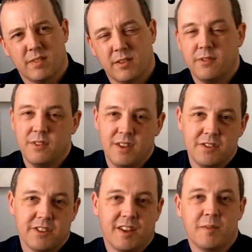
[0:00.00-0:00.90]
The
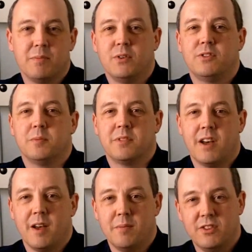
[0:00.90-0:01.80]
fifteen second boot up
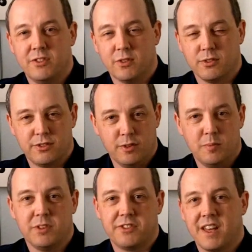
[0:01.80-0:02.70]
time means you'll
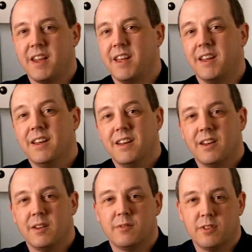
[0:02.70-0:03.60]
soon be scanning
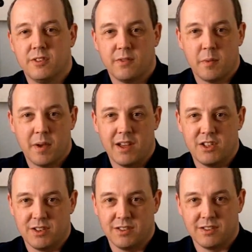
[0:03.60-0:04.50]
and in front of the
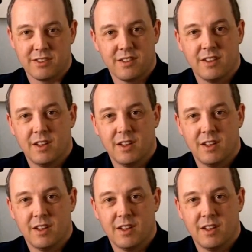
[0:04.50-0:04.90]
patient.